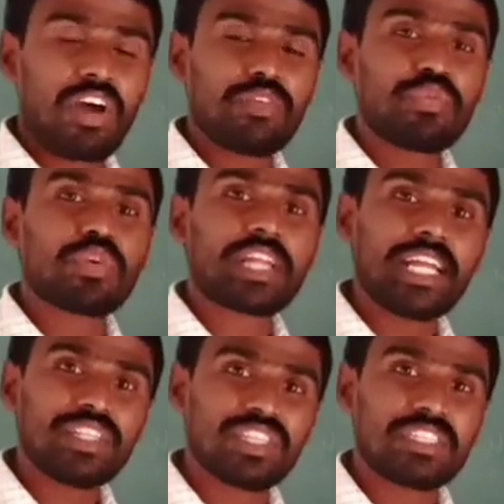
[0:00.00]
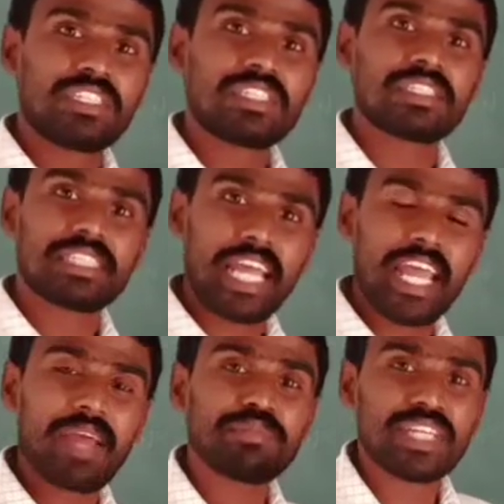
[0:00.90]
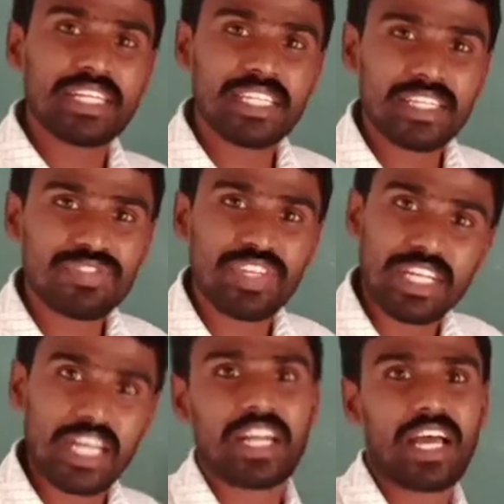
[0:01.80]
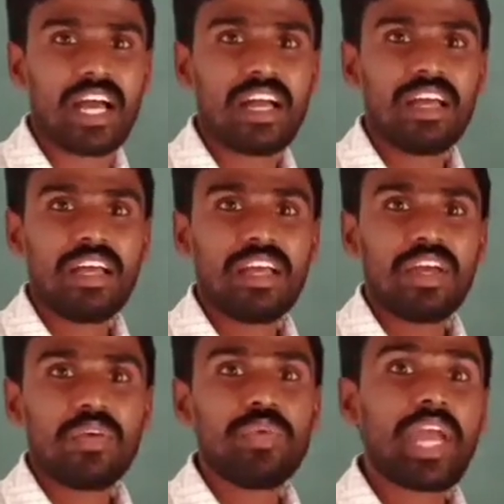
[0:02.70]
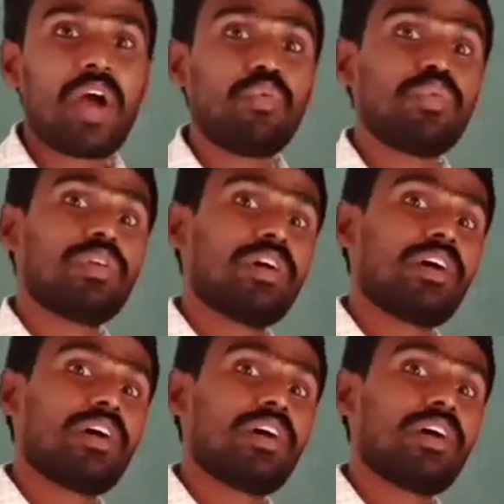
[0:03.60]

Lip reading: or if you write this same sentence in Kannada, we have